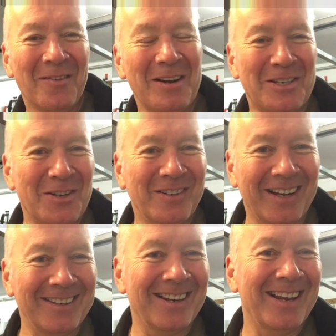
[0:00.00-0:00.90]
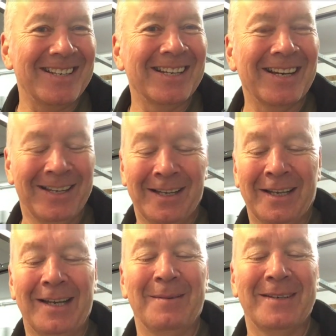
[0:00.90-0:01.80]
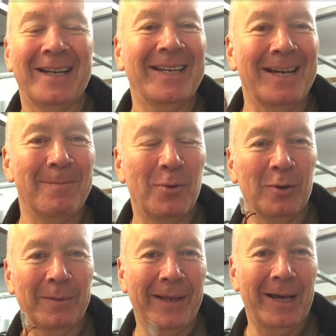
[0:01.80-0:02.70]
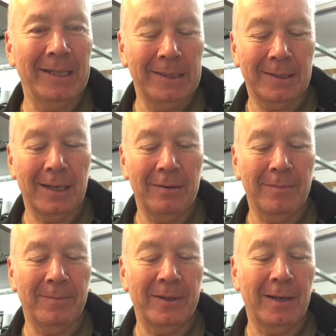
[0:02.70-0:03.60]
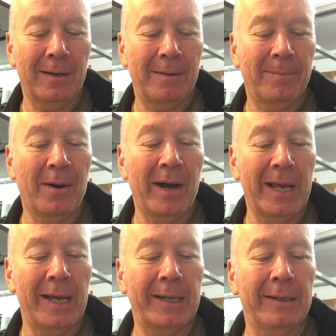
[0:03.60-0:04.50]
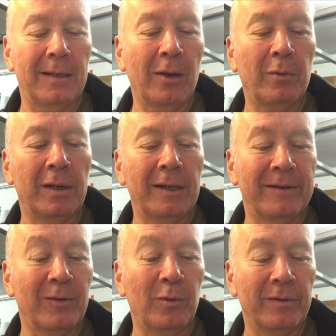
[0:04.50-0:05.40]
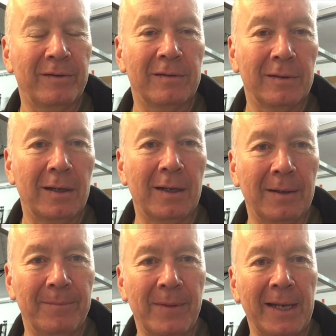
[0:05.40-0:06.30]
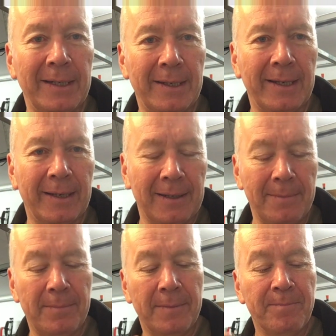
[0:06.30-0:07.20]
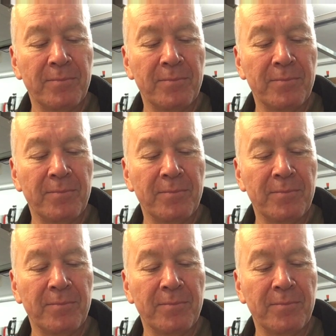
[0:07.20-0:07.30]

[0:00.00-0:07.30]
where 2 days later I'm saying, yeah, I'm bored with that, I need to go and buy a locally sourced LED headlamp.